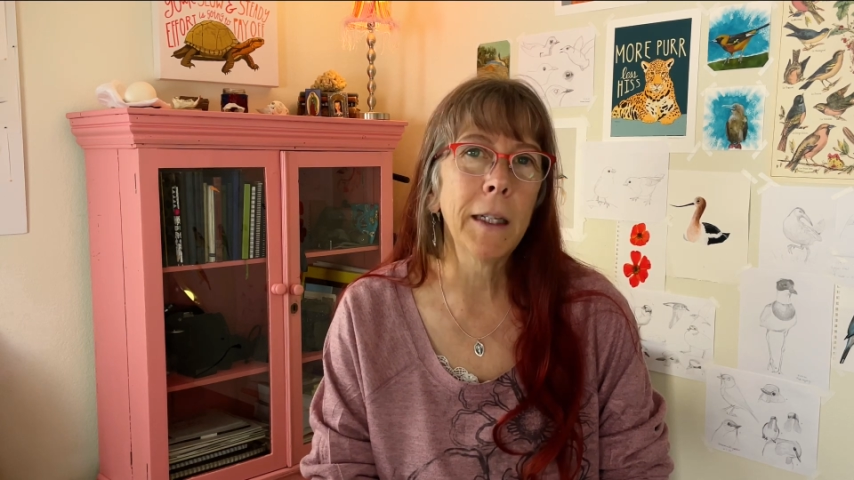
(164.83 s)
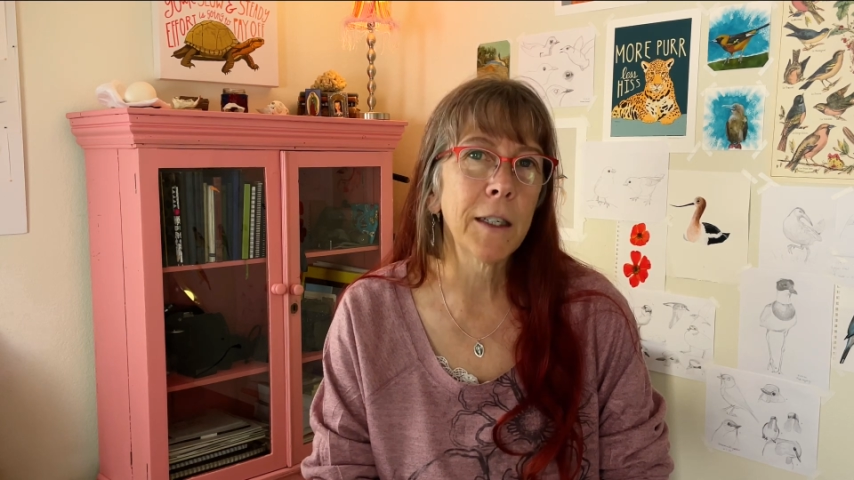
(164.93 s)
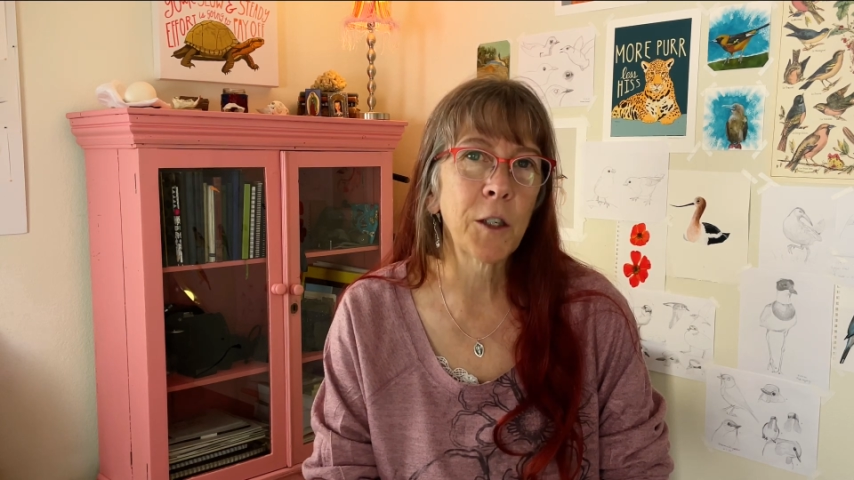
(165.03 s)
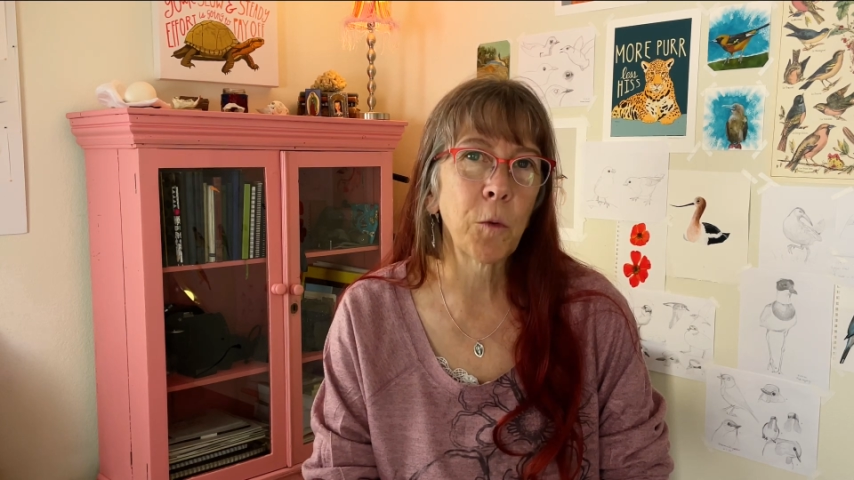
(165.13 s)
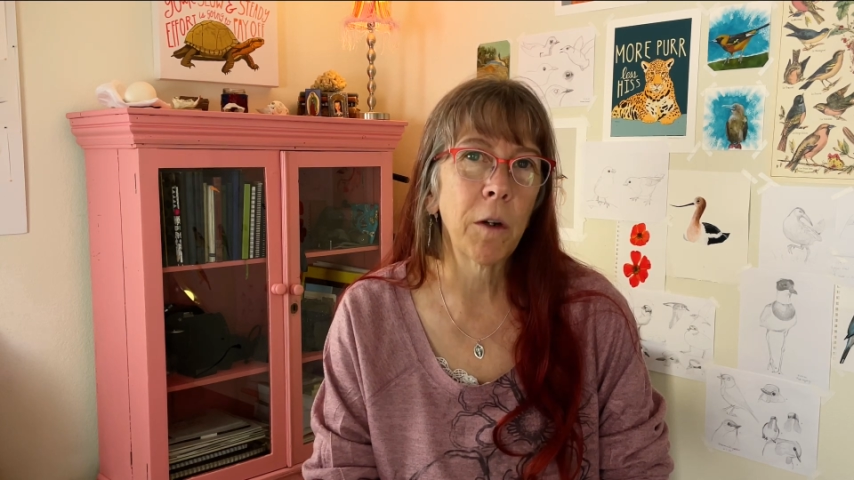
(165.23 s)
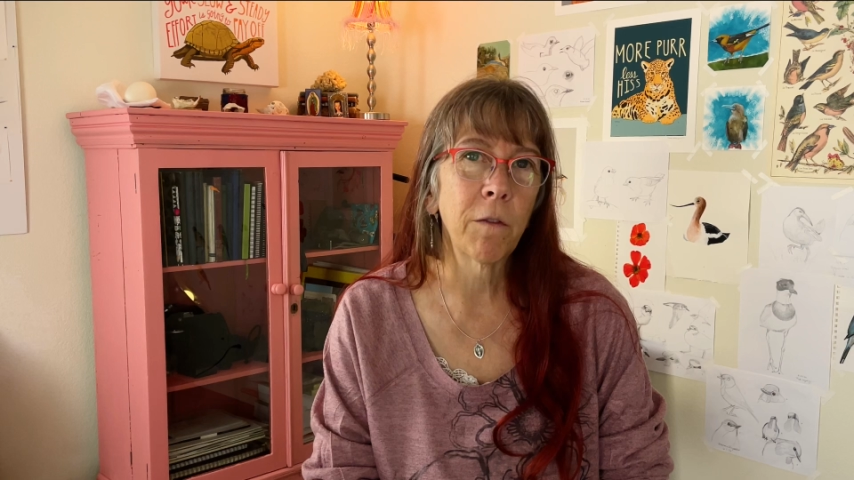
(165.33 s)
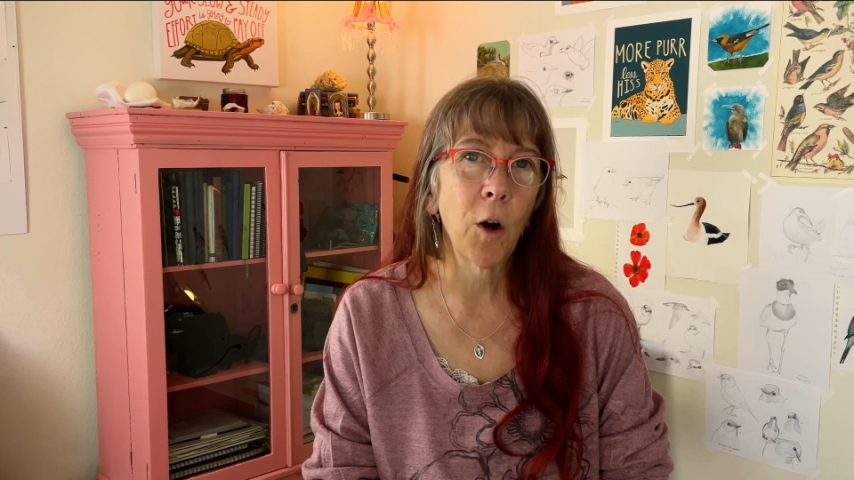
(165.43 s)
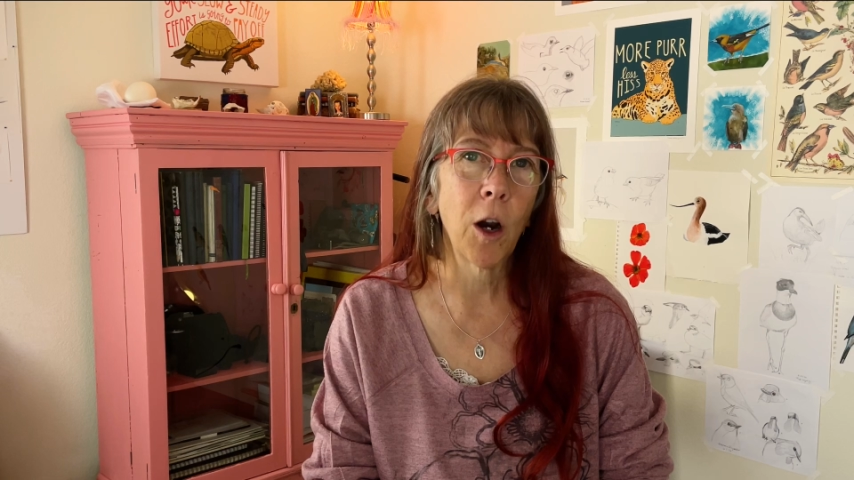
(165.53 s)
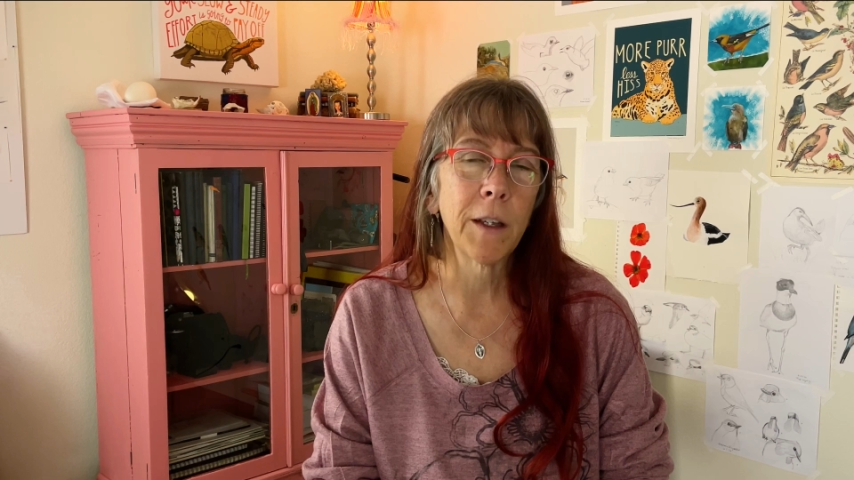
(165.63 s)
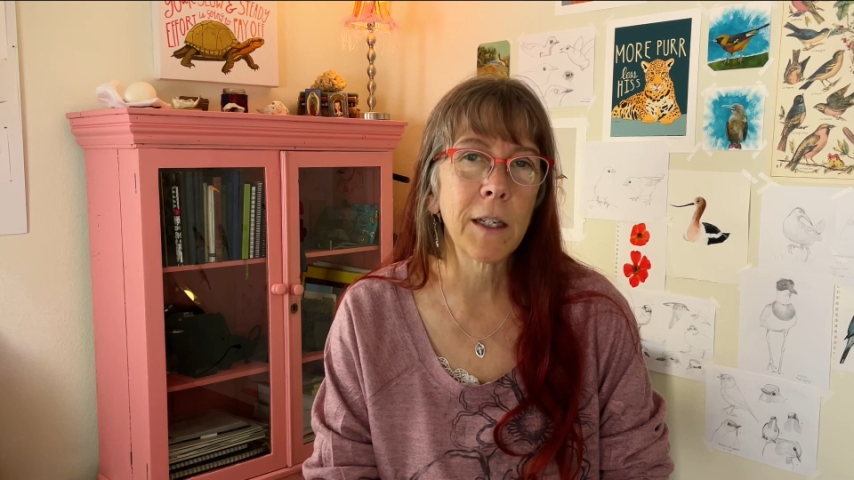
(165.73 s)
this one
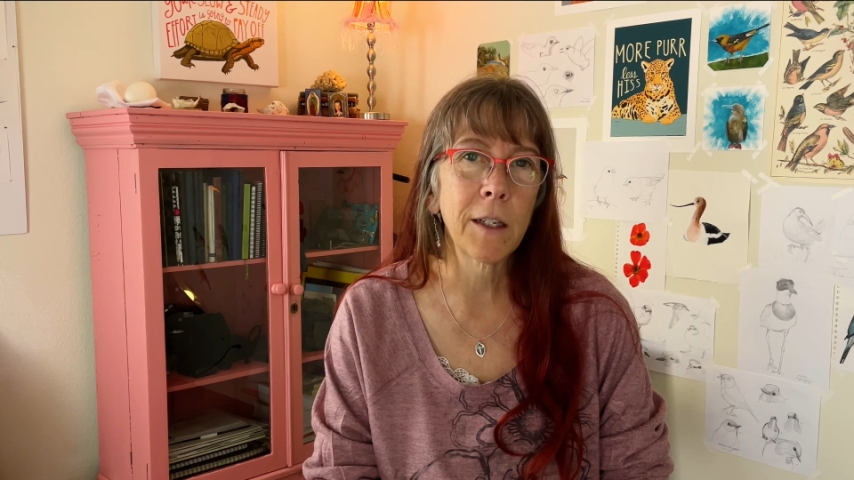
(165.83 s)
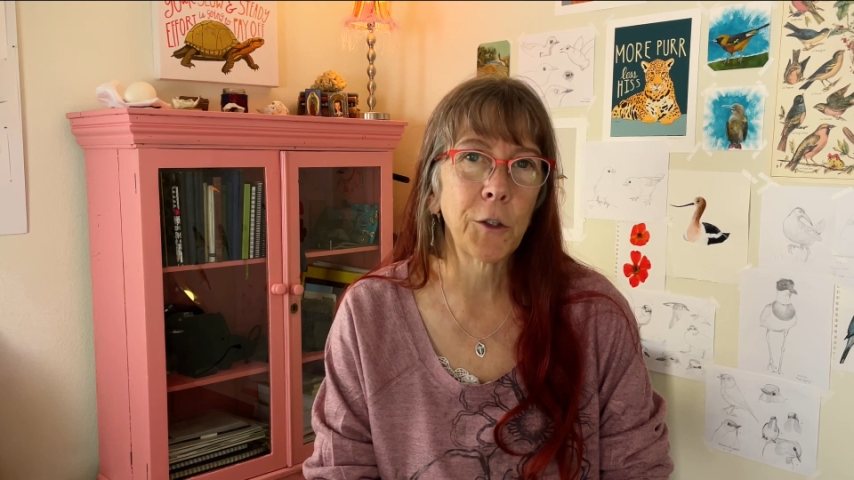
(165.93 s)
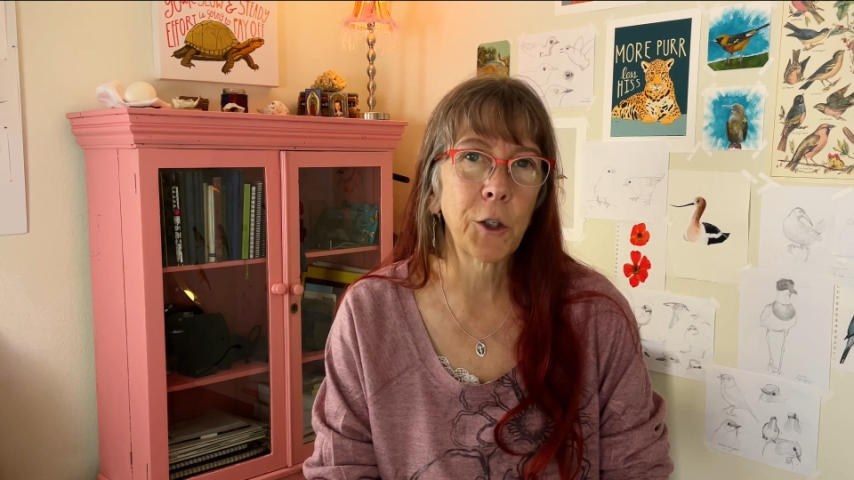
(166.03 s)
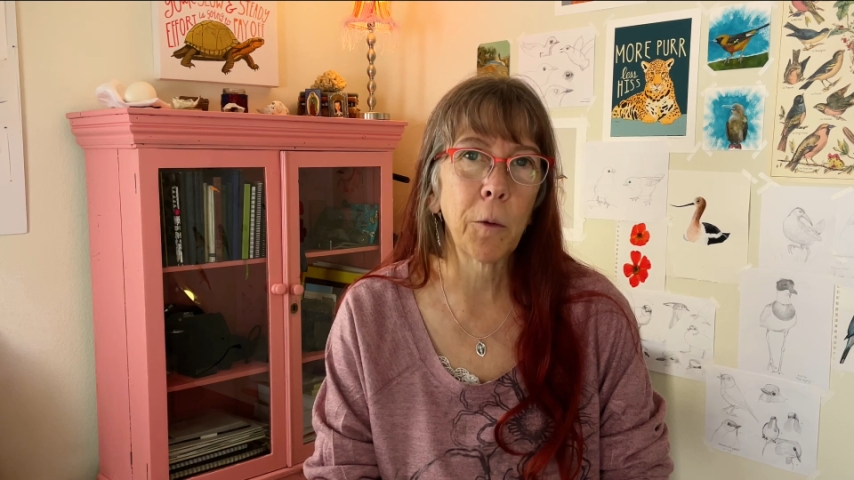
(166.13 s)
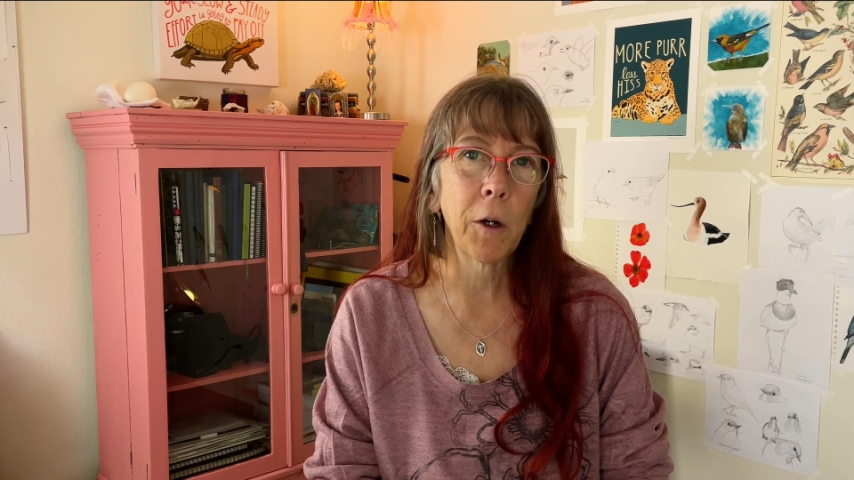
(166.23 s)
for the Skillshare